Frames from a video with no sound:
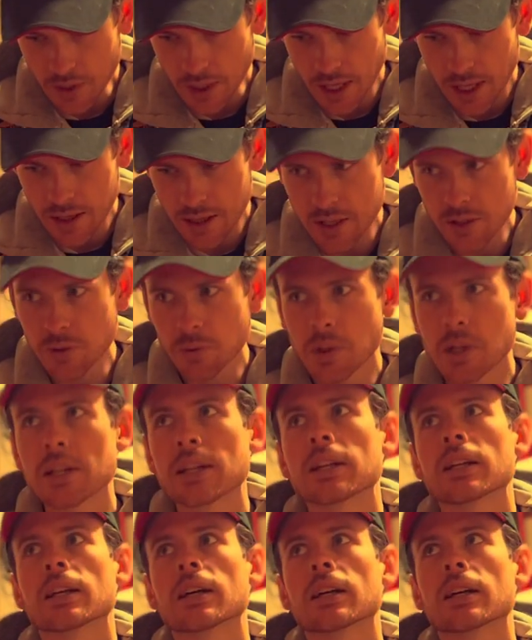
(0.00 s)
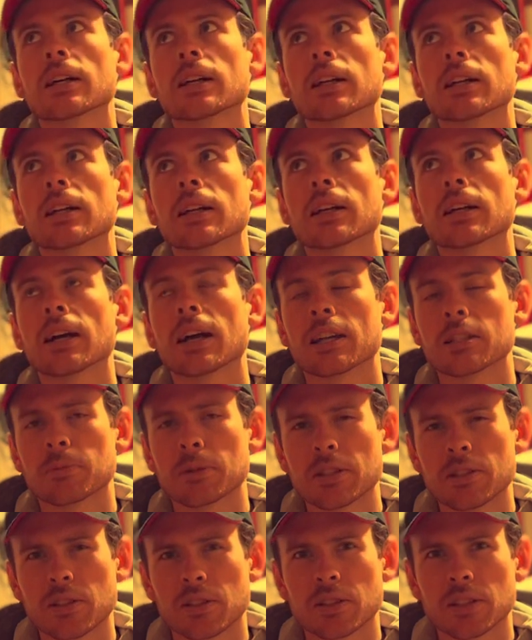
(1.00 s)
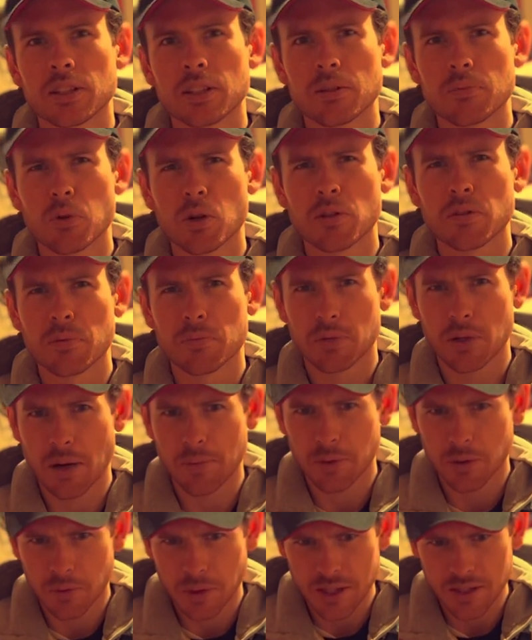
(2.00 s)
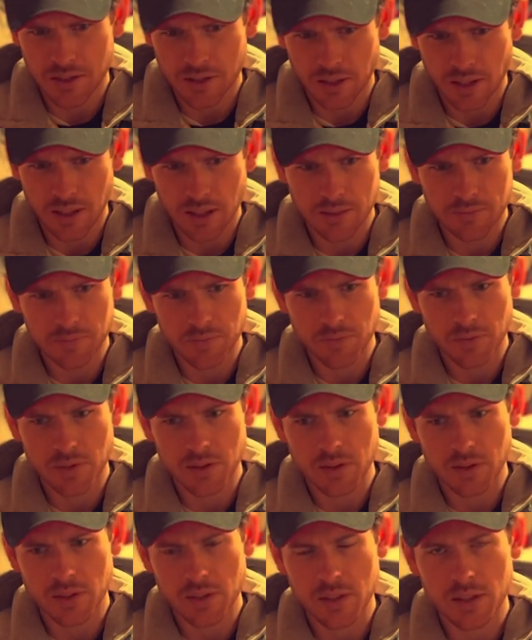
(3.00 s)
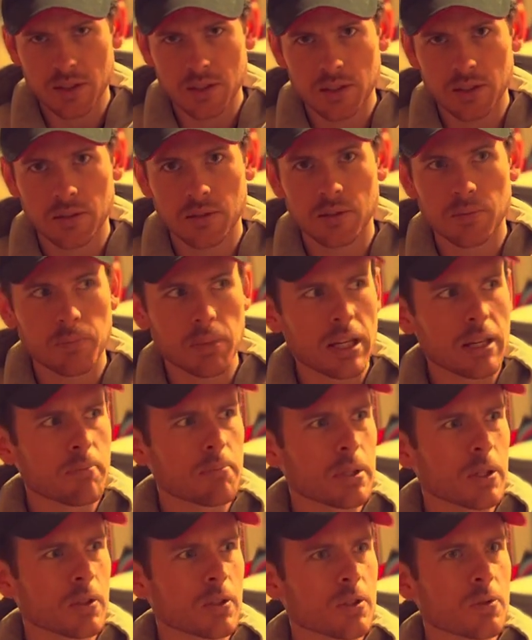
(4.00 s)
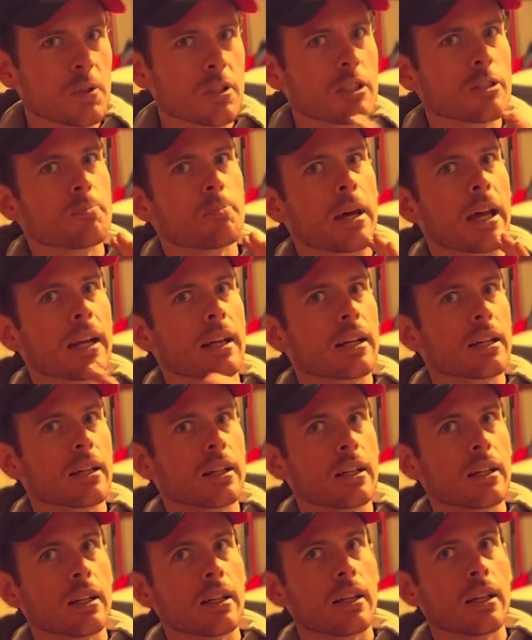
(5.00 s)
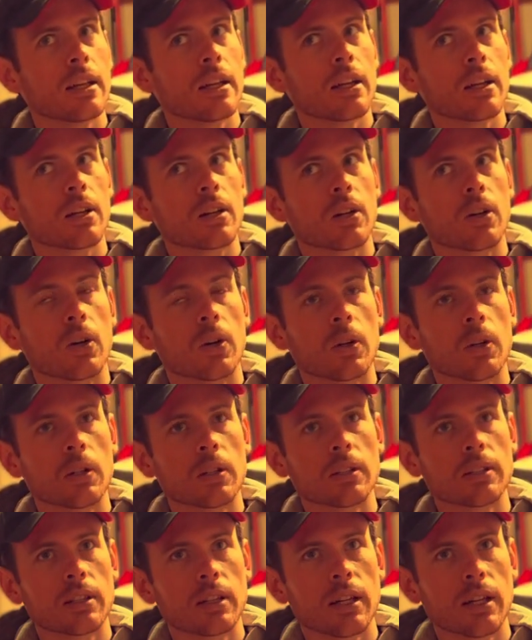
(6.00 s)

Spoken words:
And this one has been turned into more of a proper race car. It's being built to a spec called